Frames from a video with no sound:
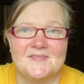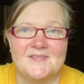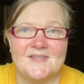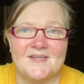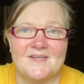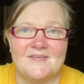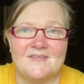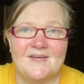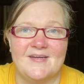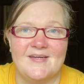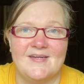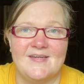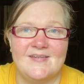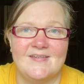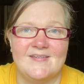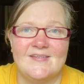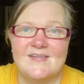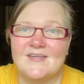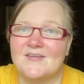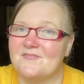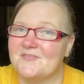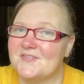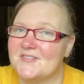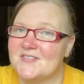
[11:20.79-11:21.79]
Alright?
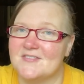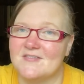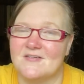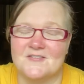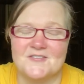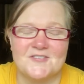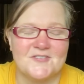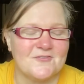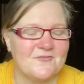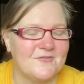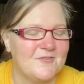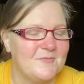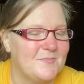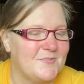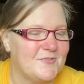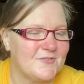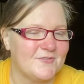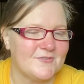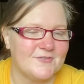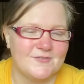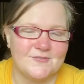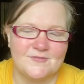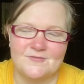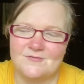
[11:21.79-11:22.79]
If it's not
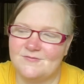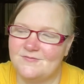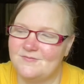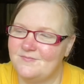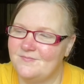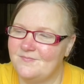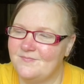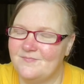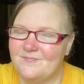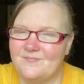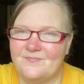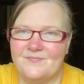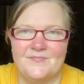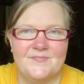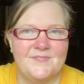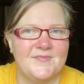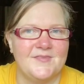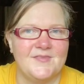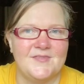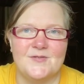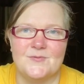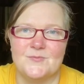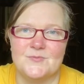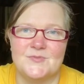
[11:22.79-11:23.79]
scriptural,
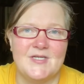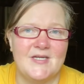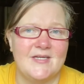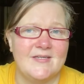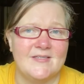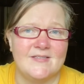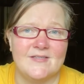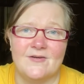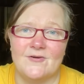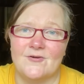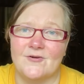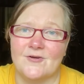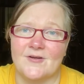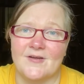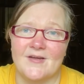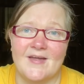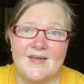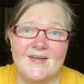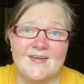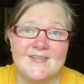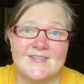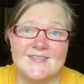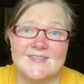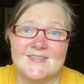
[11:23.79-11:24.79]
don't take it to heart,
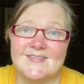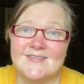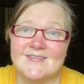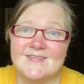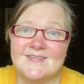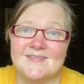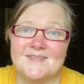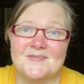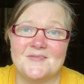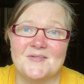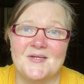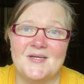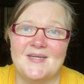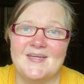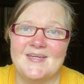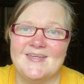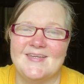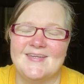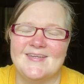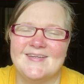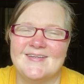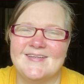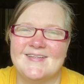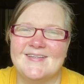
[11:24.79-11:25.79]
guys. Okay?
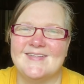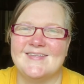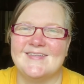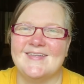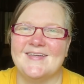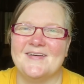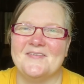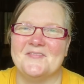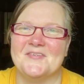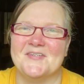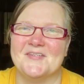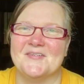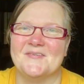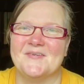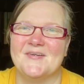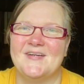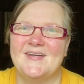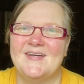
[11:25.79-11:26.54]
I love you.